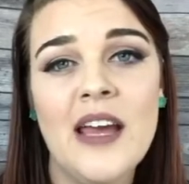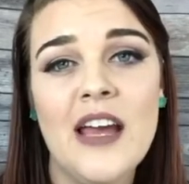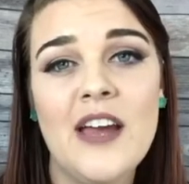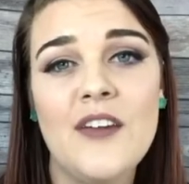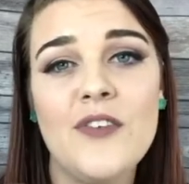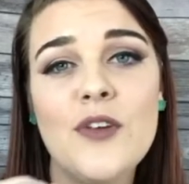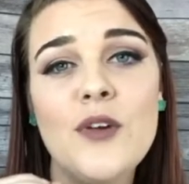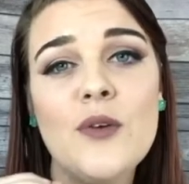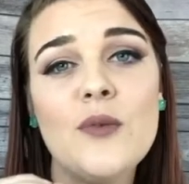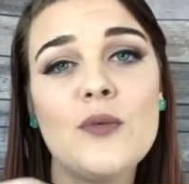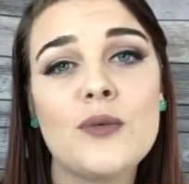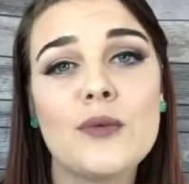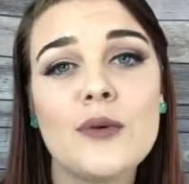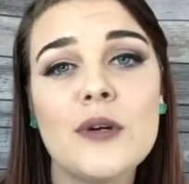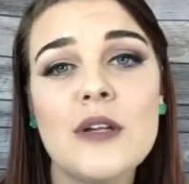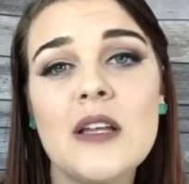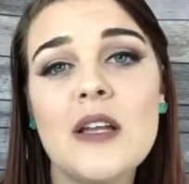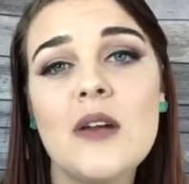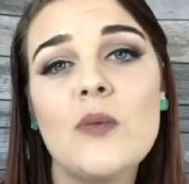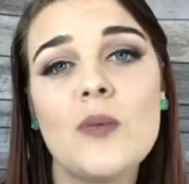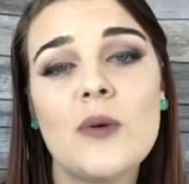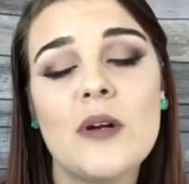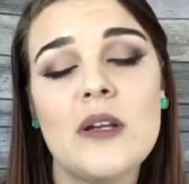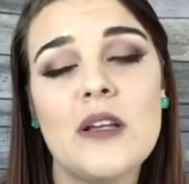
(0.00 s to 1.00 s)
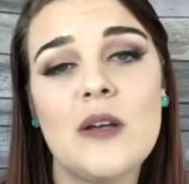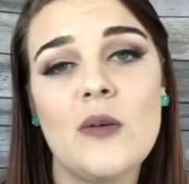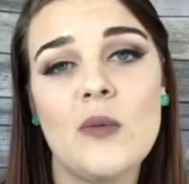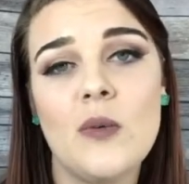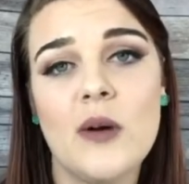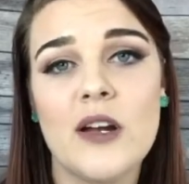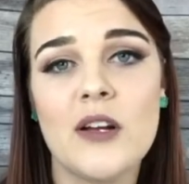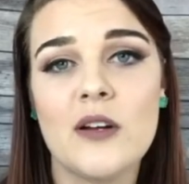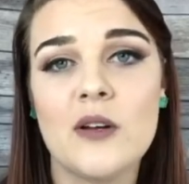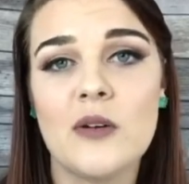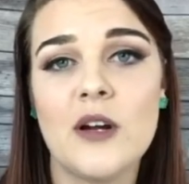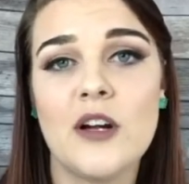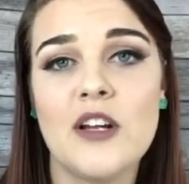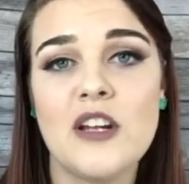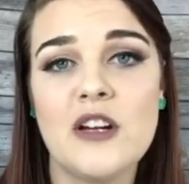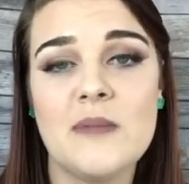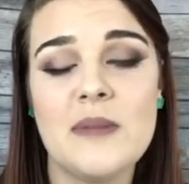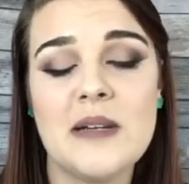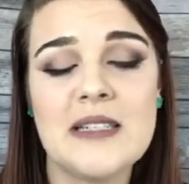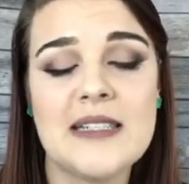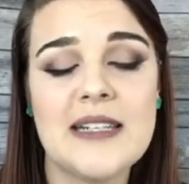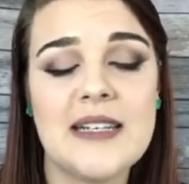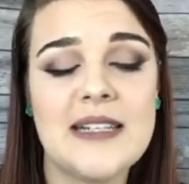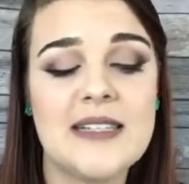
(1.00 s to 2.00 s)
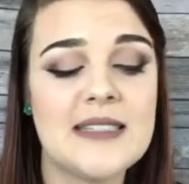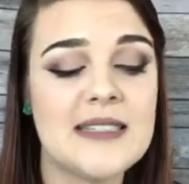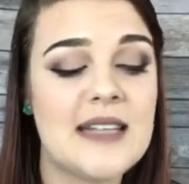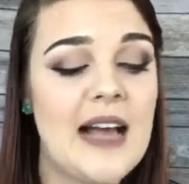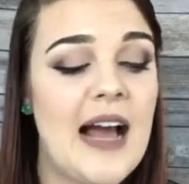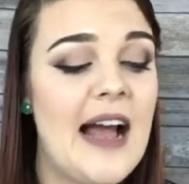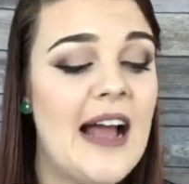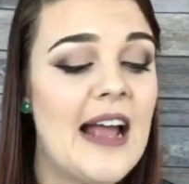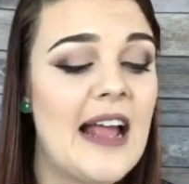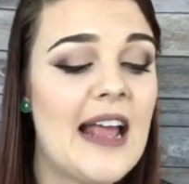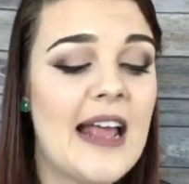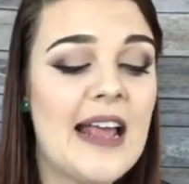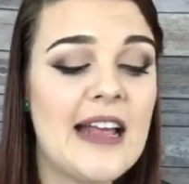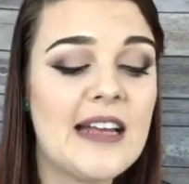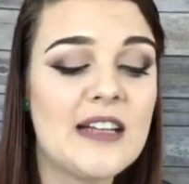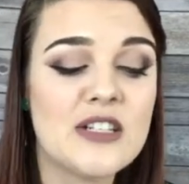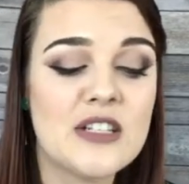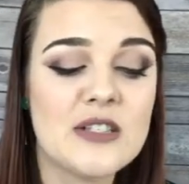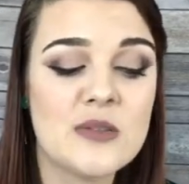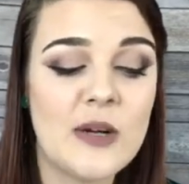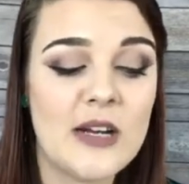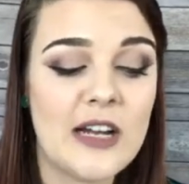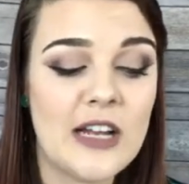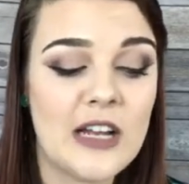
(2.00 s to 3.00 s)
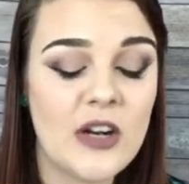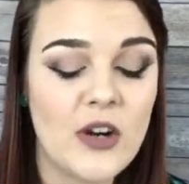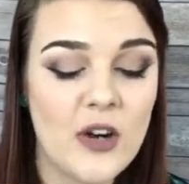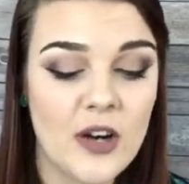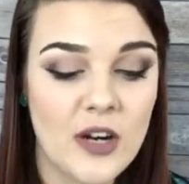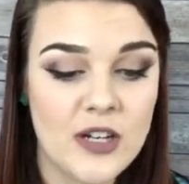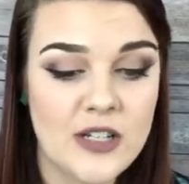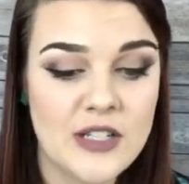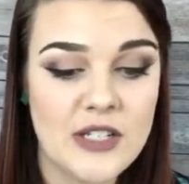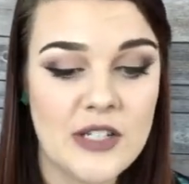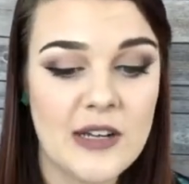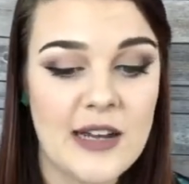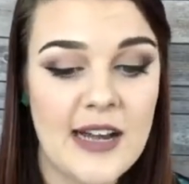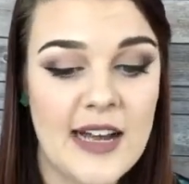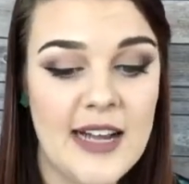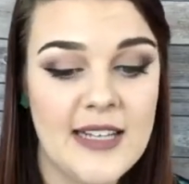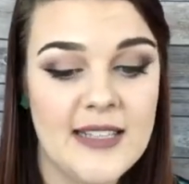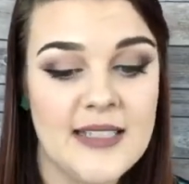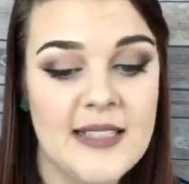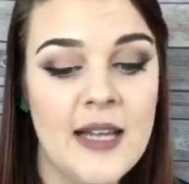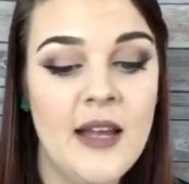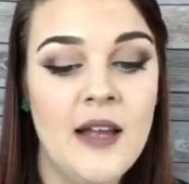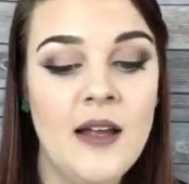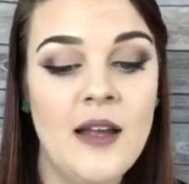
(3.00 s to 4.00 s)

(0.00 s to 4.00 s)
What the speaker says: If you really, really want to grow your business, I just want to encourage you guys,